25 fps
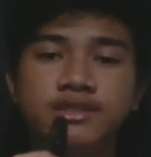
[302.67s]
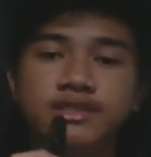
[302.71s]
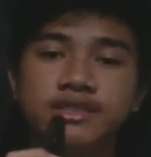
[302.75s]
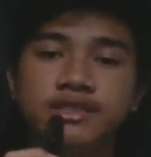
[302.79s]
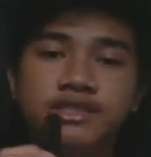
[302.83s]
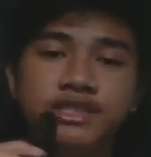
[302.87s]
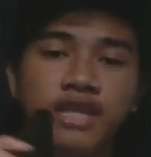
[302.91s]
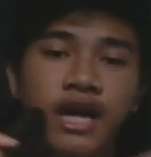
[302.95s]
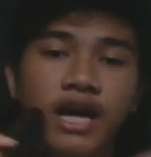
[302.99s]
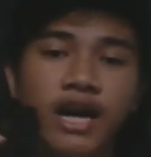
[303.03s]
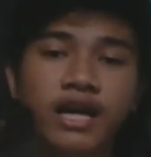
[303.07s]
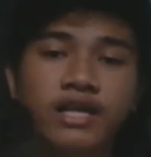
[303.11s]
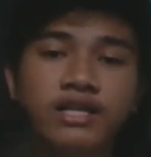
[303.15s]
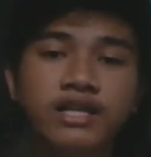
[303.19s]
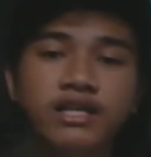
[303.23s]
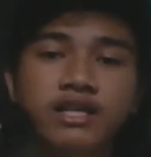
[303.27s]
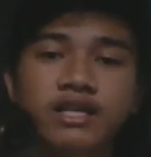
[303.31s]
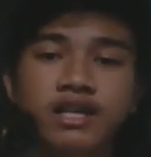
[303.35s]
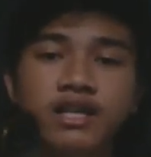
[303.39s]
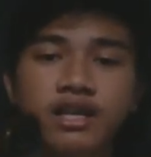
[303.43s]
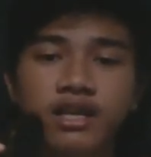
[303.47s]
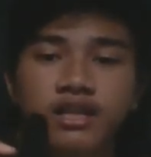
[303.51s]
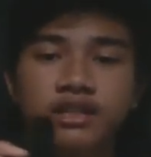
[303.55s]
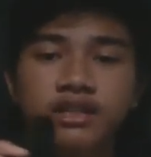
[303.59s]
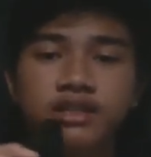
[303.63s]

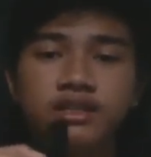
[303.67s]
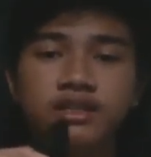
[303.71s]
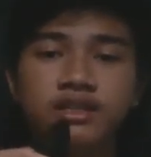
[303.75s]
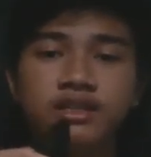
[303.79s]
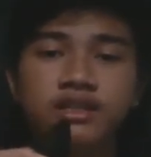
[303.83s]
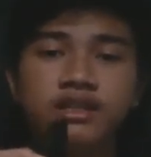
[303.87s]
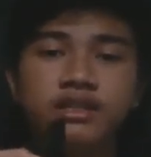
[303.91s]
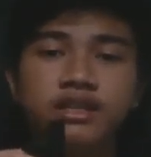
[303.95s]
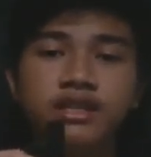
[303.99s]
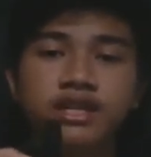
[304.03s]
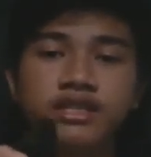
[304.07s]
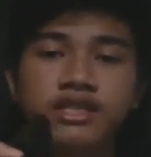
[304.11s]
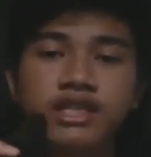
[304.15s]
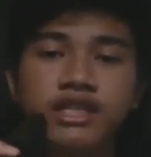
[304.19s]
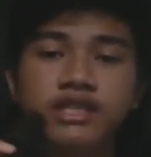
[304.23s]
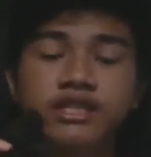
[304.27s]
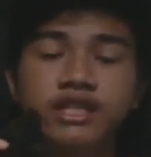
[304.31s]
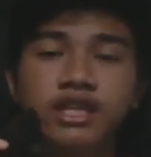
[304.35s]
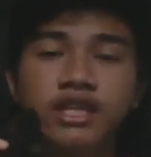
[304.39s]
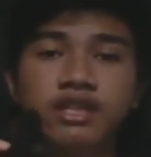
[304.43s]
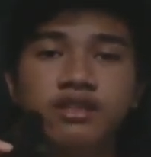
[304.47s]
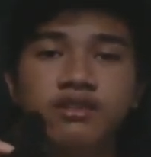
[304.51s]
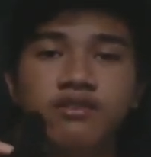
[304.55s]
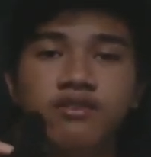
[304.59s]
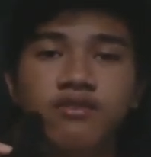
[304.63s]
China
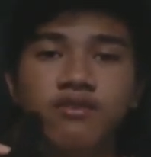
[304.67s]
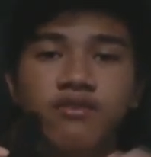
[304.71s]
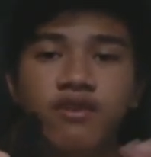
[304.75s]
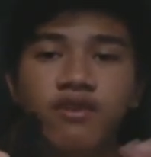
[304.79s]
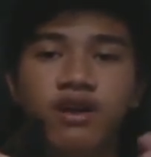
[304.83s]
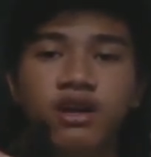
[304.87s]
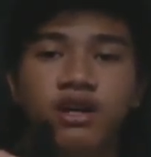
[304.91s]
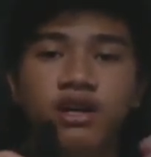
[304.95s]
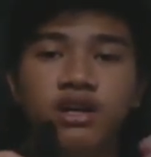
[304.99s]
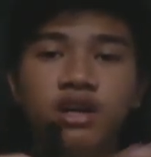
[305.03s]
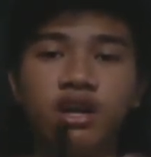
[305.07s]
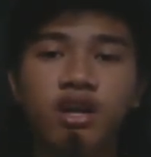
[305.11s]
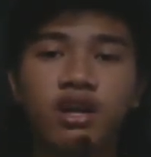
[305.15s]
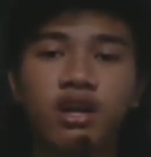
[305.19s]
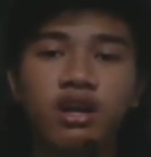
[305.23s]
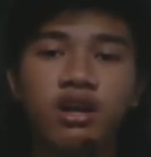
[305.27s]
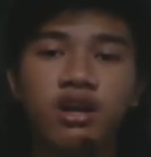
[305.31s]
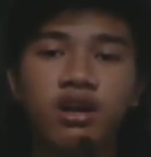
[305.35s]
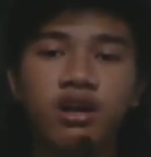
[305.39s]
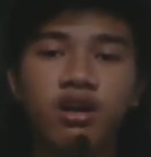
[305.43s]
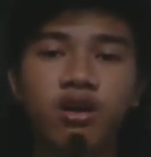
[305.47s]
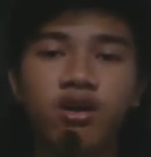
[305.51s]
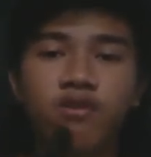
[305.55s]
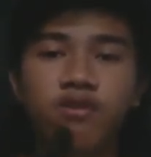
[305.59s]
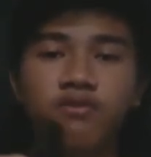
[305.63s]
descendant
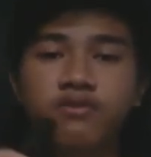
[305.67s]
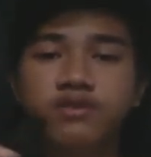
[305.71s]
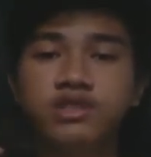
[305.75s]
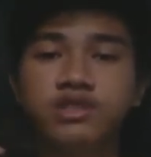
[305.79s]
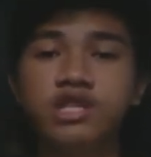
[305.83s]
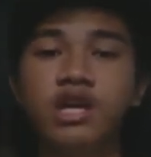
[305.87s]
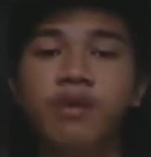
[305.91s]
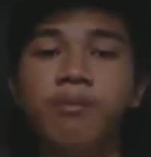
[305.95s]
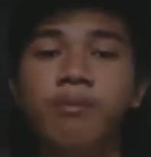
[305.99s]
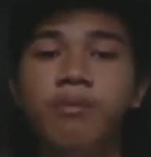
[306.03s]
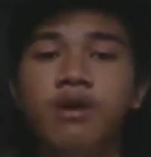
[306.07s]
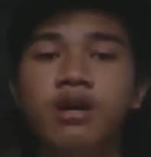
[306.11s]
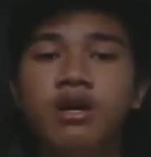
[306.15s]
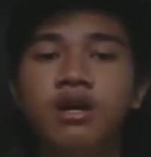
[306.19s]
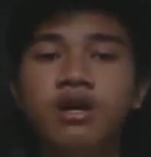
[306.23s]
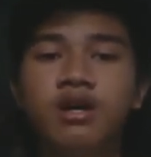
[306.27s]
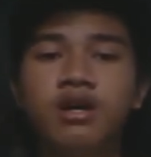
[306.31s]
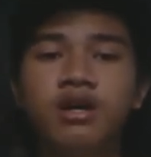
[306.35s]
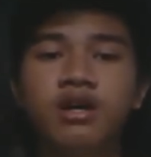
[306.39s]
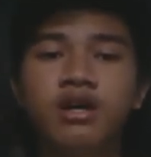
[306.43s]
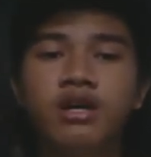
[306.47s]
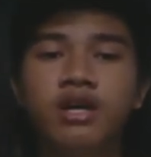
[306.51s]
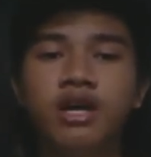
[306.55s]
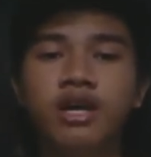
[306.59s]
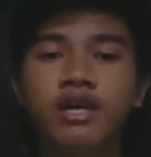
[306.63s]
founder of Tema
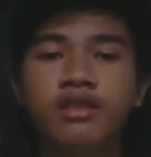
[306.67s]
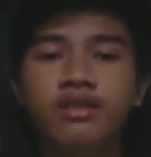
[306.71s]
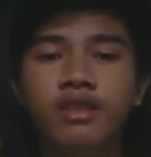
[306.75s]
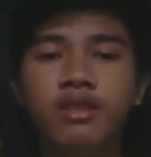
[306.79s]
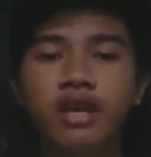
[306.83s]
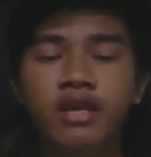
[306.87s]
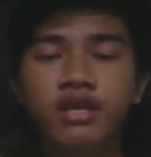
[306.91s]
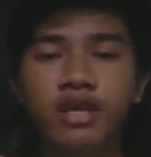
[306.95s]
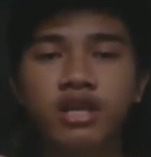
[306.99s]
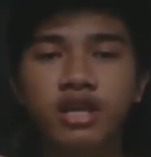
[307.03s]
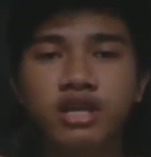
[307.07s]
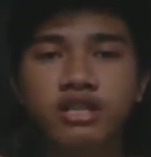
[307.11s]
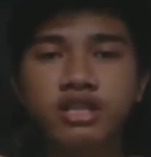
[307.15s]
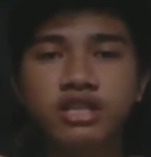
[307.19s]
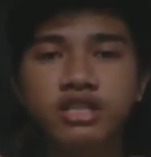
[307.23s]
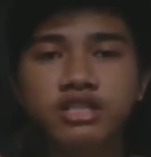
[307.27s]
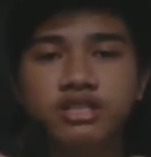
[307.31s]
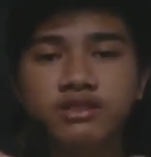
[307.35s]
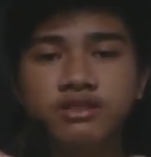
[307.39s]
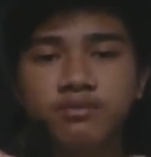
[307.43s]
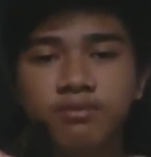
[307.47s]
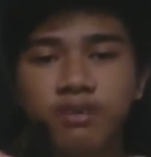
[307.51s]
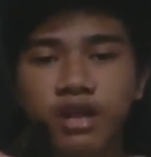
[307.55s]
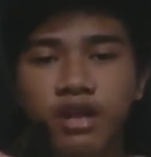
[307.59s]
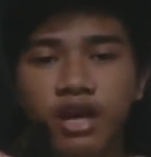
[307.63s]
in another
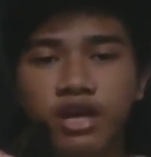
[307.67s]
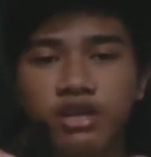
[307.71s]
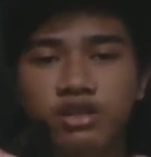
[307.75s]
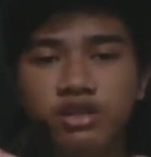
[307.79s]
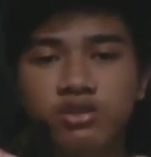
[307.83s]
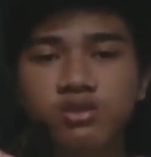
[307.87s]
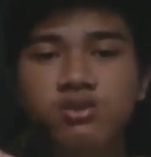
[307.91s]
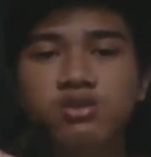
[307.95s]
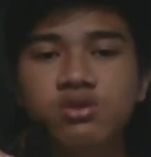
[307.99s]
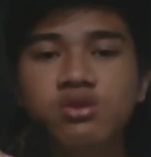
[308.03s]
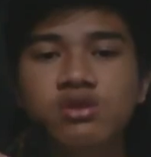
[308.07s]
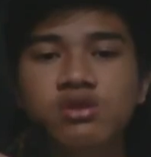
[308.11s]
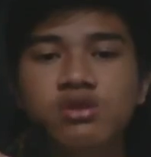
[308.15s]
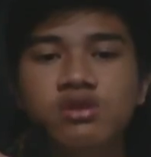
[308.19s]
Melayu